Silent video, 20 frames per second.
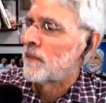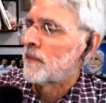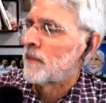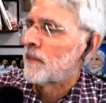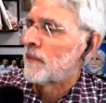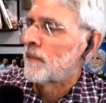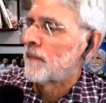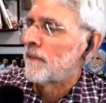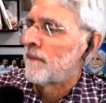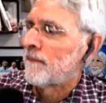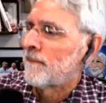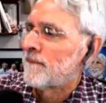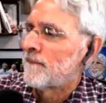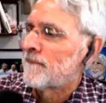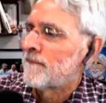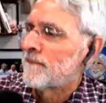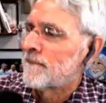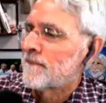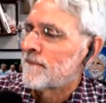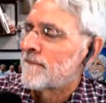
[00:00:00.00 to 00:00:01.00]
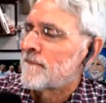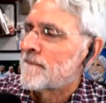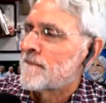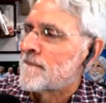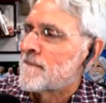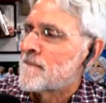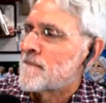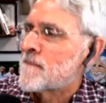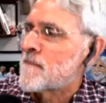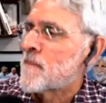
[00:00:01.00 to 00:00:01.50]

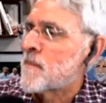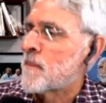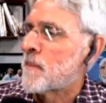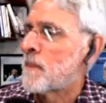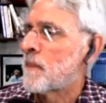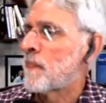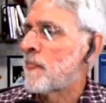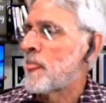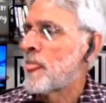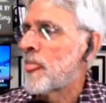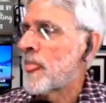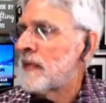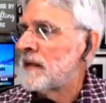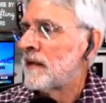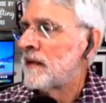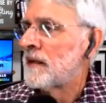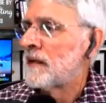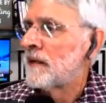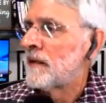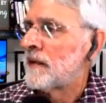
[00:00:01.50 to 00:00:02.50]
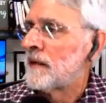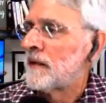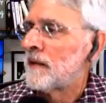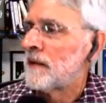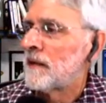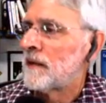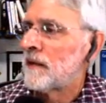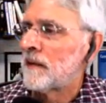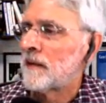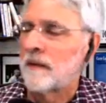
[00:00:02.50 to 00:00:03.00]

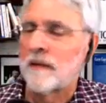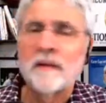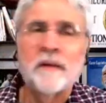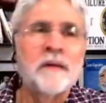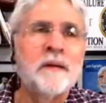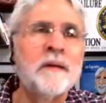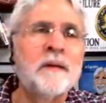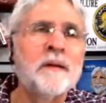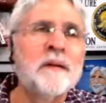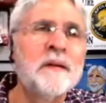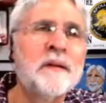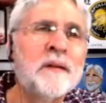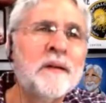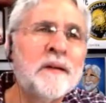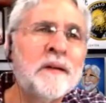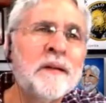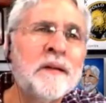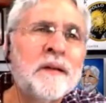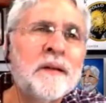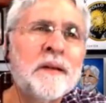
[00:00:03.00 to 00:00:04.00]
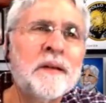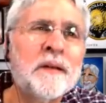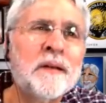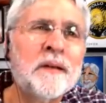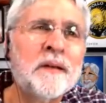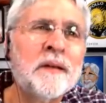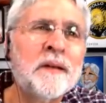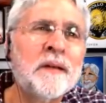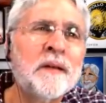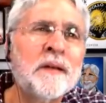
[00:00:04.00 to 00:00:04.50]

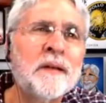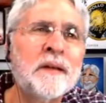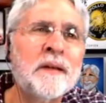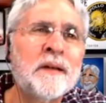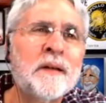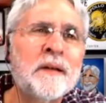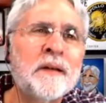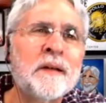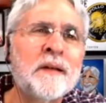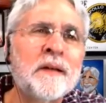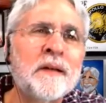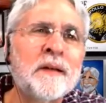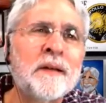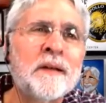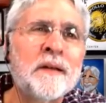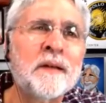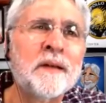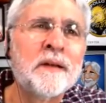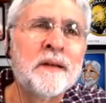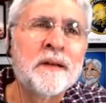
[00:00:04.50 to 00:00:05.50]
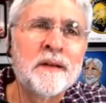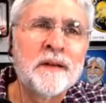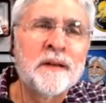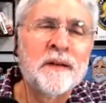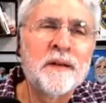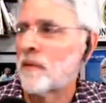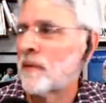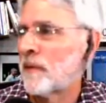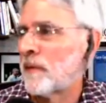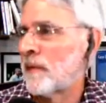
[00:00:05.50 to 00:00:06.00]

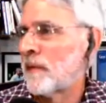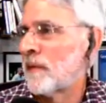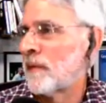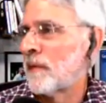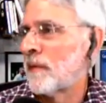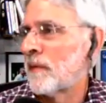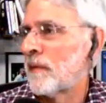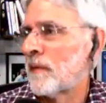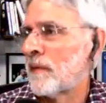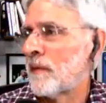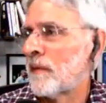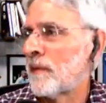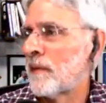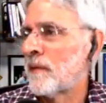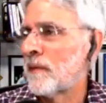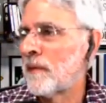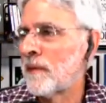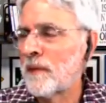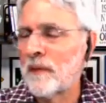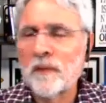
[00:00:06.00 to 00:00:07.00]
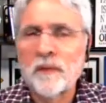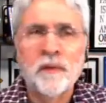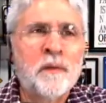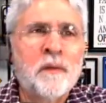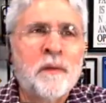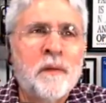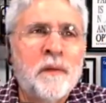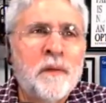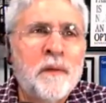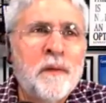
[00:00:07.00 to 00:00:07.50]

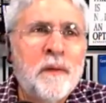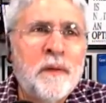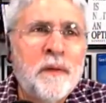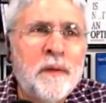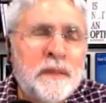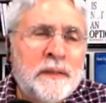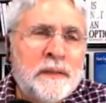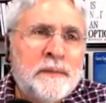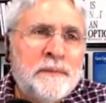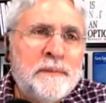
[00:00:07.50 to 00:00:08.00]
This person isn't speaking.